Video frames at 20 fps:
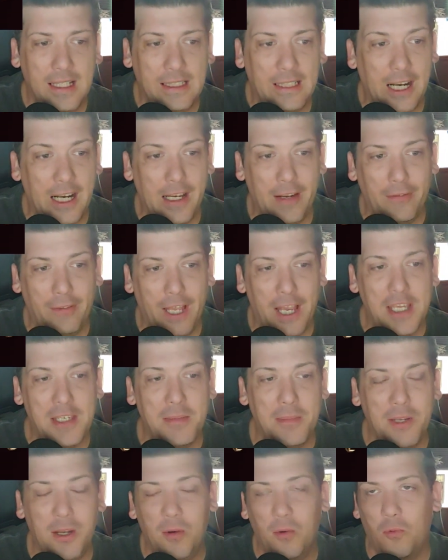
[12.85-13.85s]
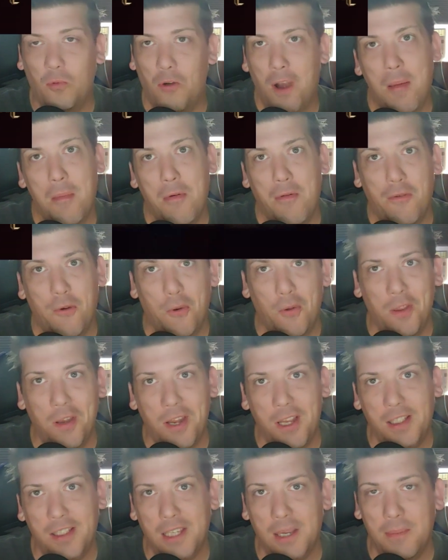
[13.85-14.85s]
kind of last minute right before the
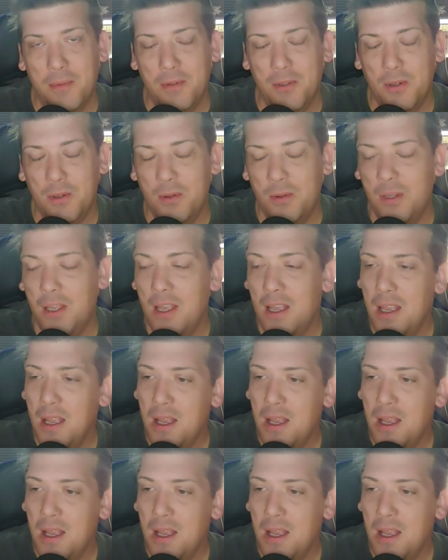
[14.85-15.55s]
next episode,